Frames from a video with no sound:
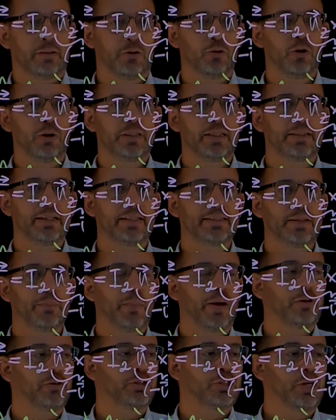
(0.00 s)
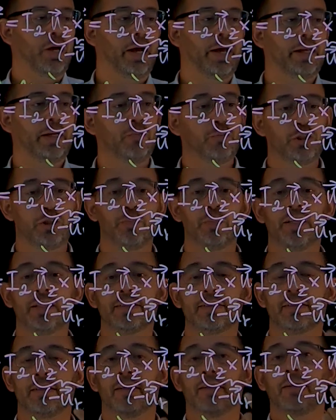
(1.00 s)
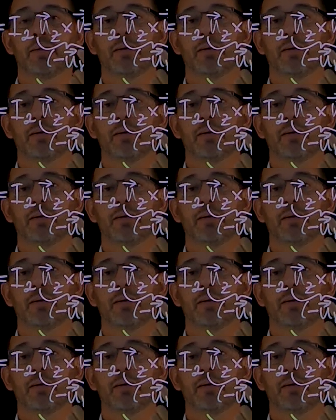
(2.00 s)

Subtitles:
Note that there is a minus sign, which means